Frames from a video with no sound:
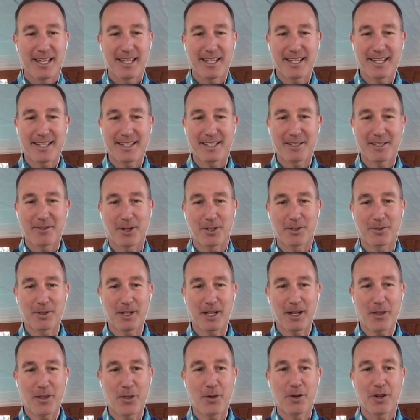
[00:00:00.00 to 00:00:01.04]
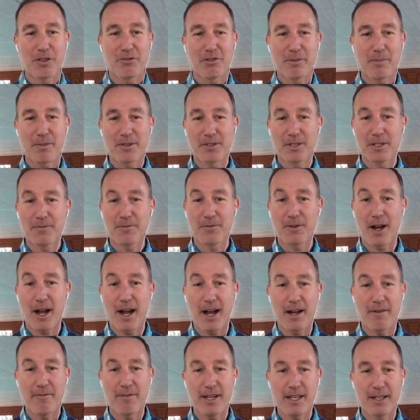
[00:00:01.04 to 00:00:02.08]
Let's see what else we got. 33% for
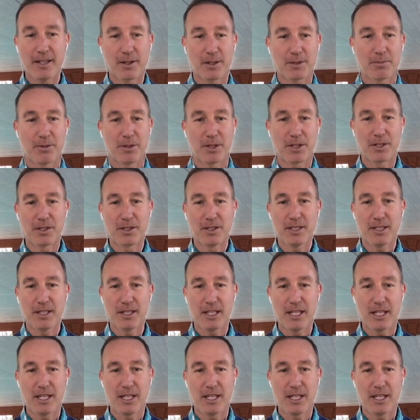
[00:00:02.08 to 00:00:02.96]
Aave, looks pretty good.